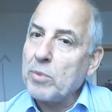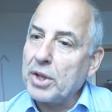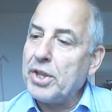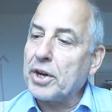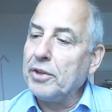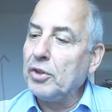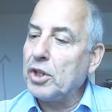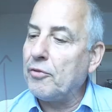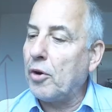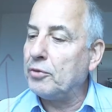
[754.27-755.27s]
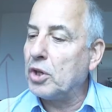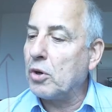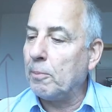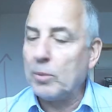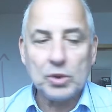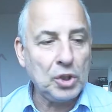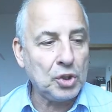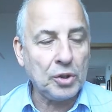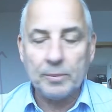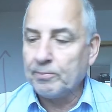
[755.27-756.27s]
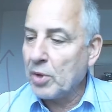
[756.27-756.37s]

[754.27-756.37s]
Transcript: derivative of the composition.